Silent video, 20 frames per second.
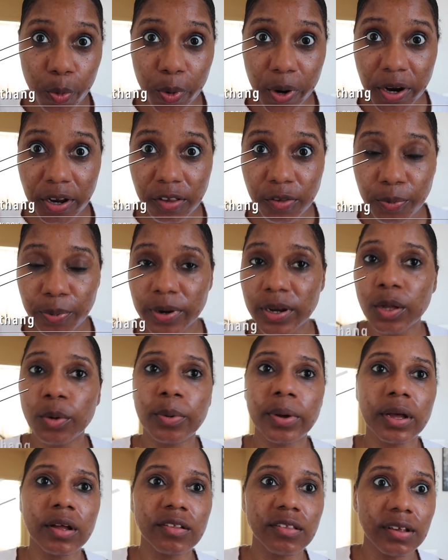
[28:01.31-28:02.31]
it works pretty
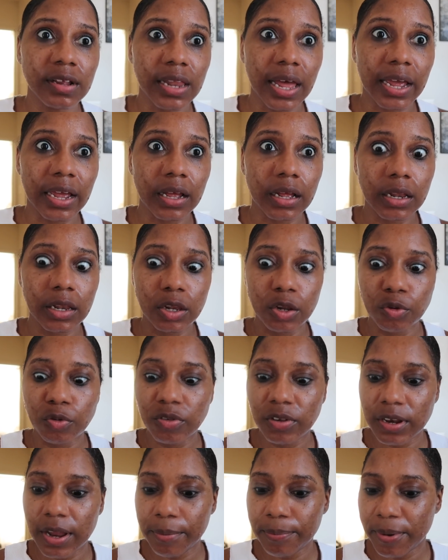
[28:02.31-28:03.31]
well to like
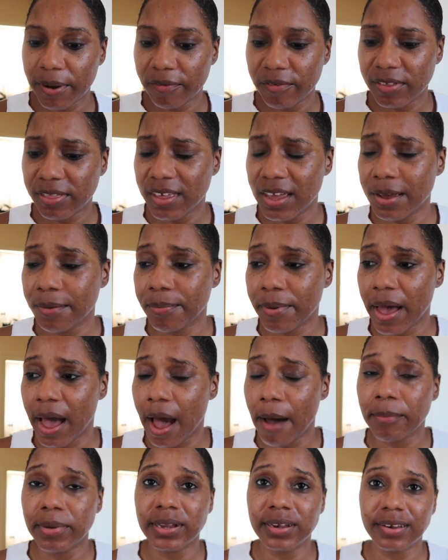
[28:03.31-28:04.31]
loosen up everything, but
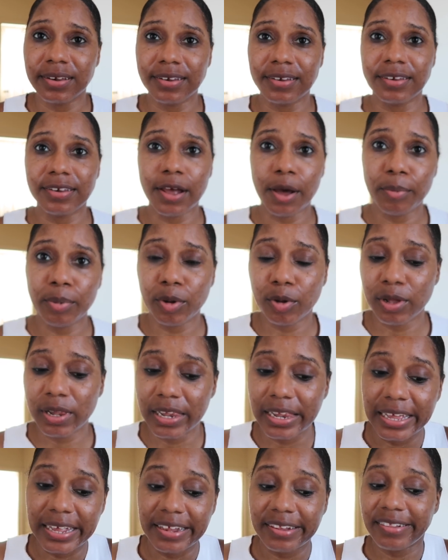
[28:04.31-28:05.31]
I'm a double
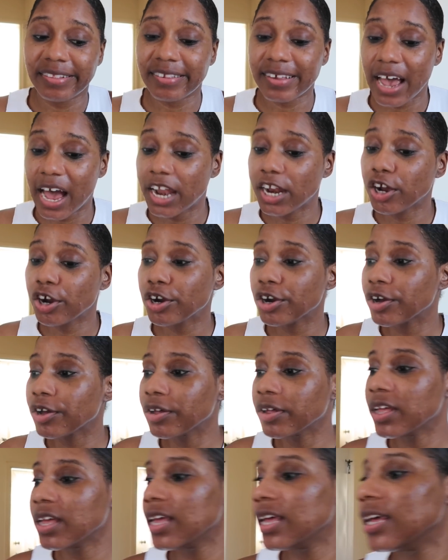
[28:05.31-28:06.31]
cleanse kind of
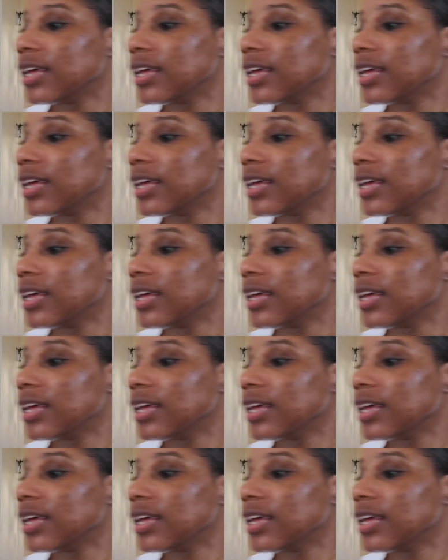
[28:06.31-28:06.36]
girl.